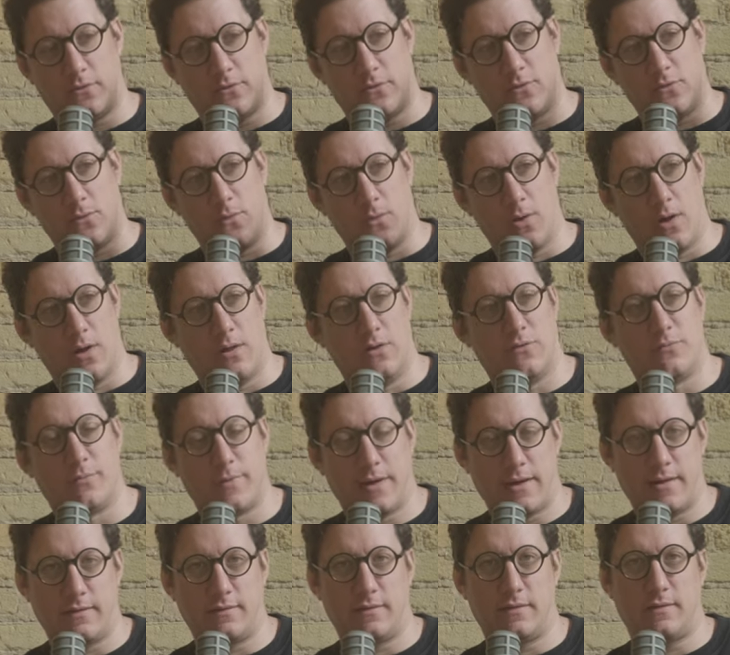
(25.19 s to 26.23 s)
to all of
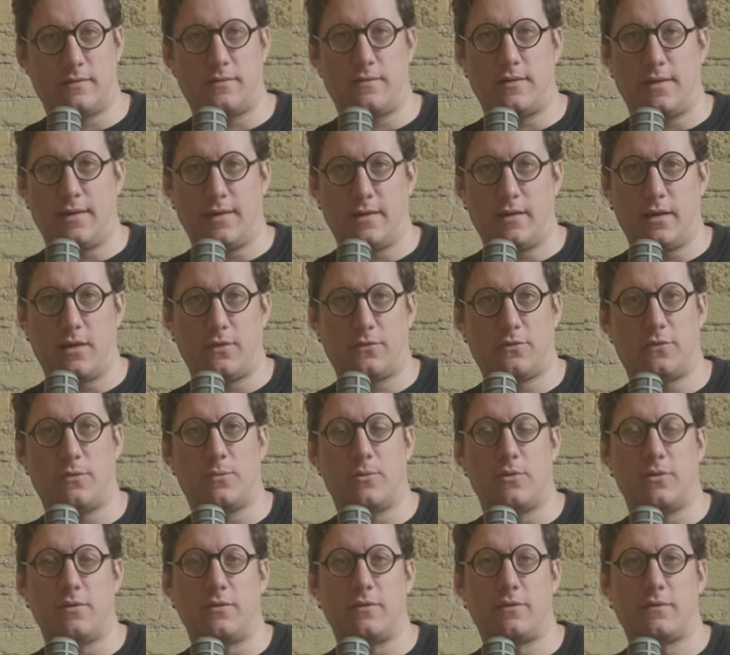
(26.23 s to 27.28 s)
my existing
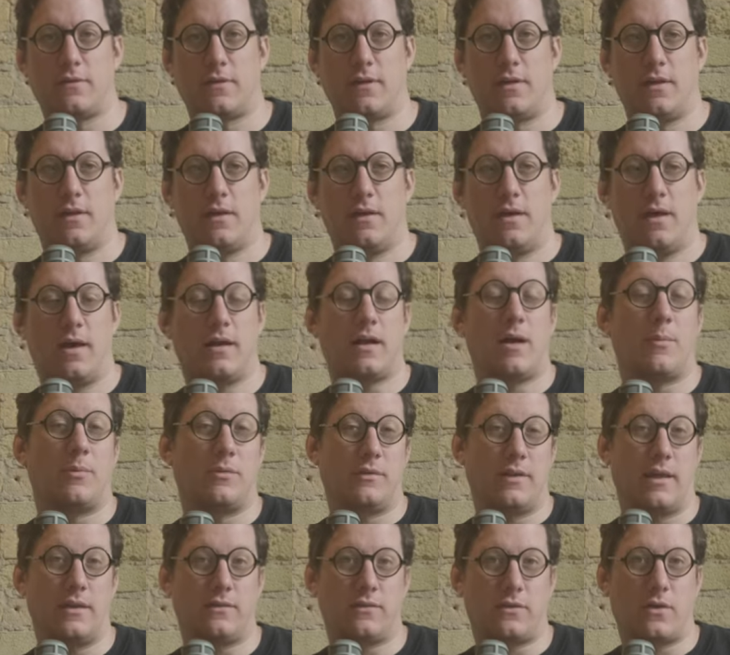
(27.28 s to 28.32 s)
customers a
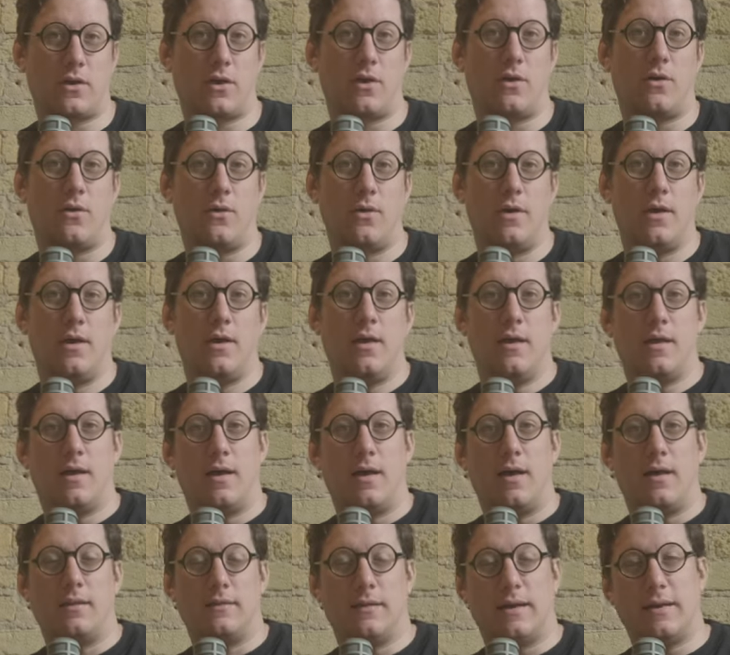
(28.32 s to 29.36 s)
couple days ago,
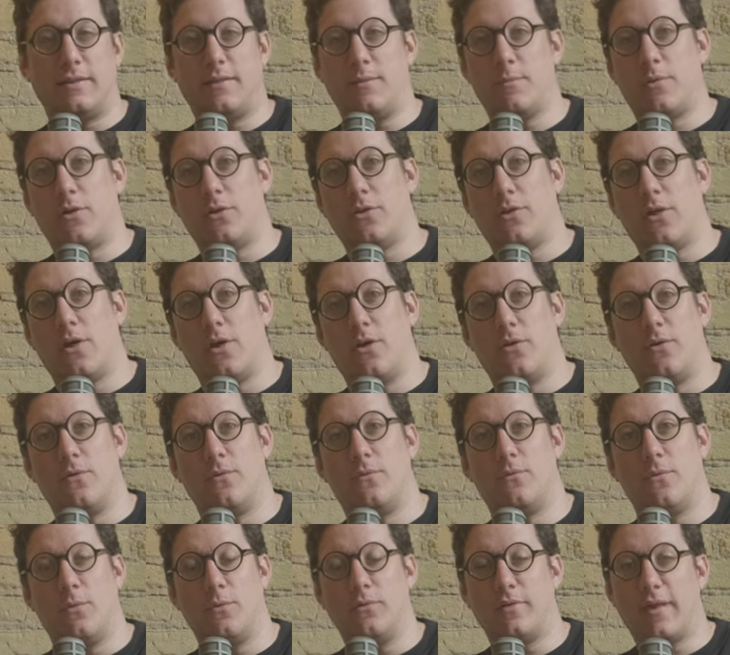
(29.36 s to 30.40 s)
letting them all
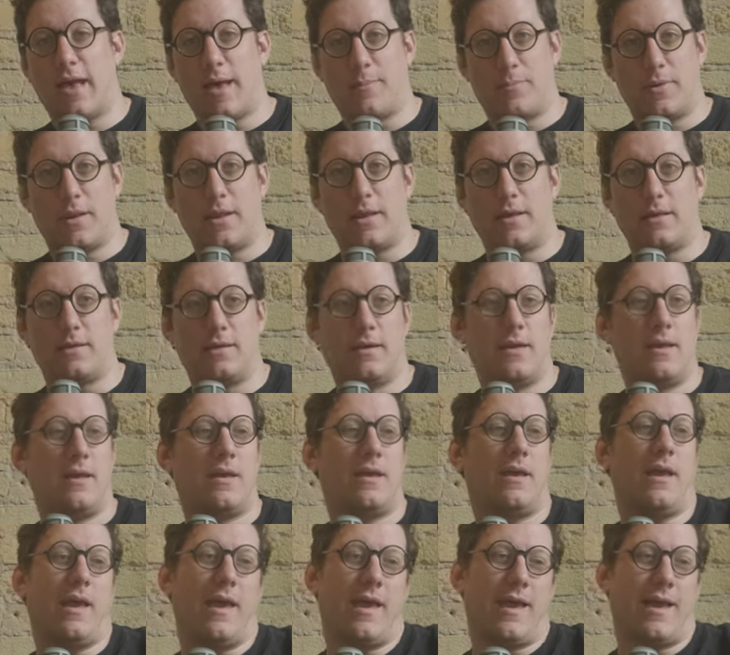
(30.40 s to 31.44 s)
know what was happening.
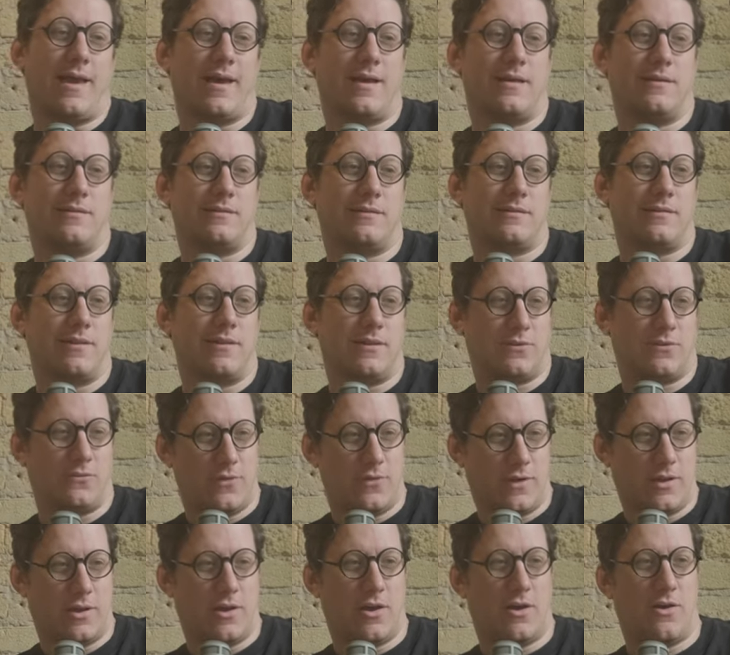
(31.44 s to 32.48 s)
And this
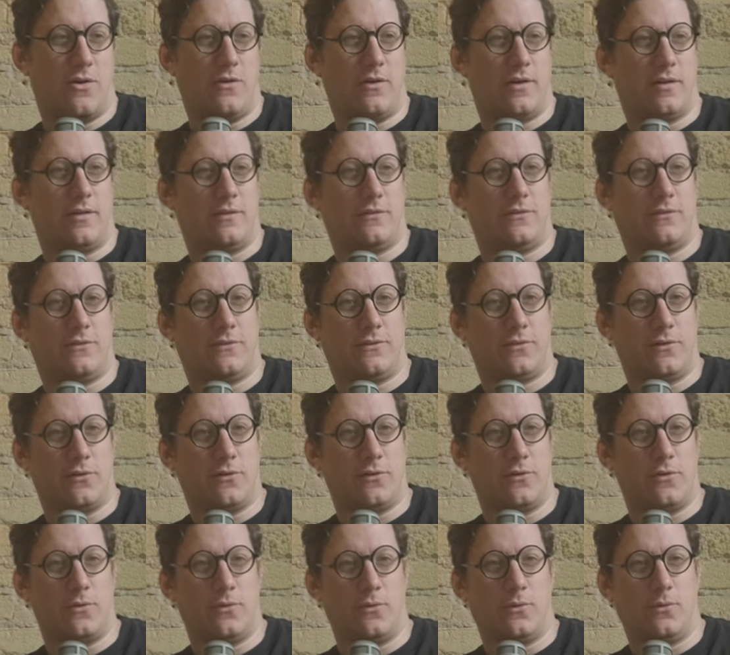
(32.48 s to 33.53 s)
video is
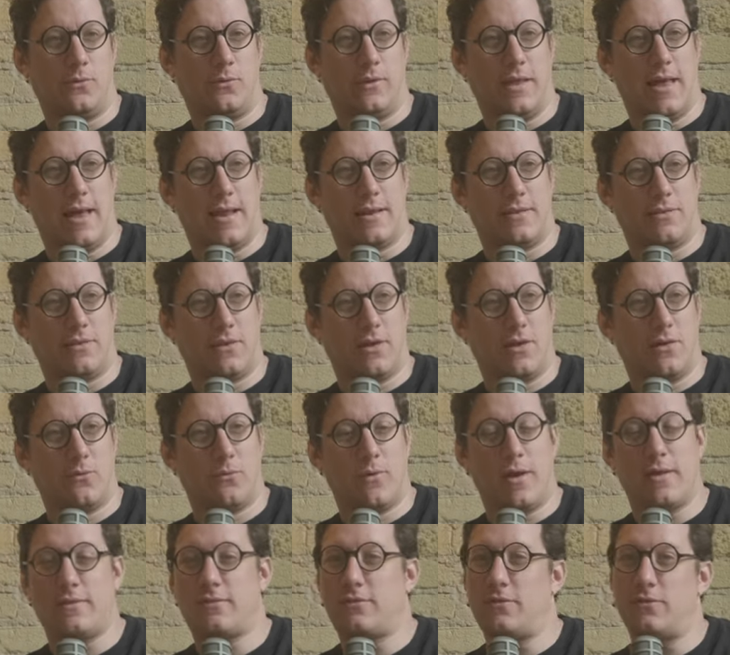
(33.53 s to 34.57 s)
to let the
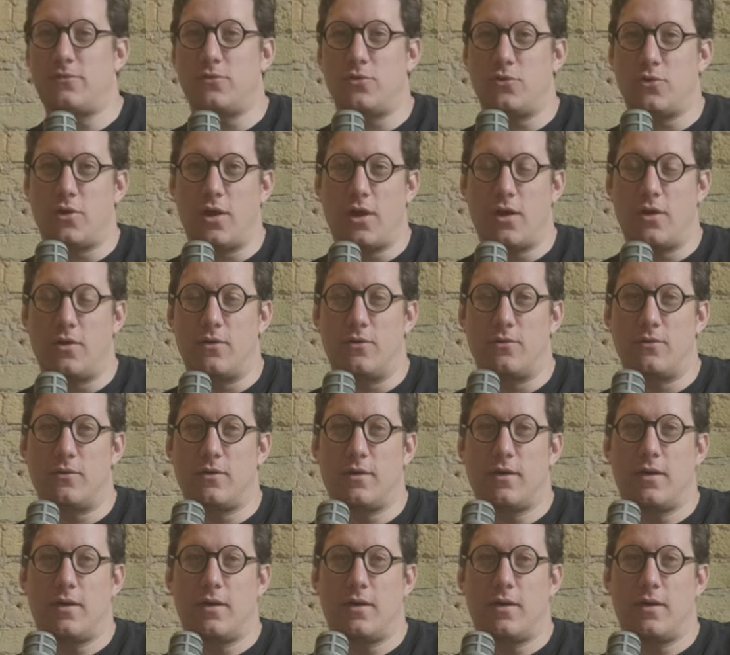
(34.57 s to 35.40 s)
rest of you know